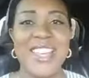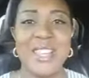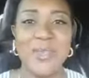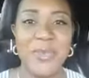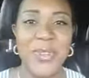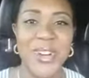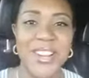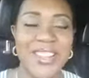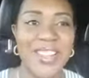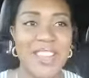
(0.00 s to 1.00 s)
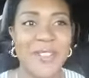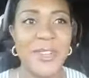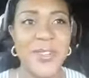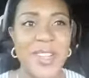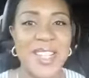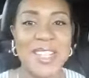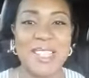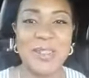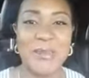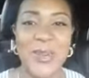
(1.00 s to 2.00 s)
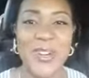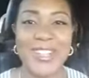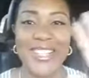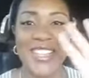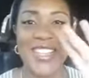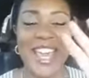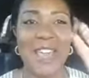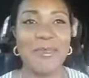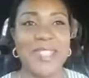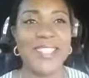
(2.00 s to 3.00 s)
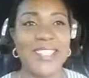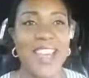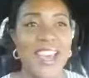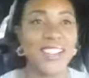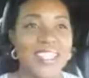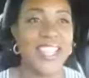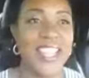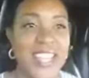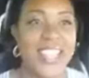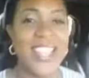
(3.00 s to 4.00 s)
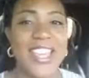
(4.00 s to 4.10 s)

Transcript: Good morning, everyone. Good morning. Happy Saturday.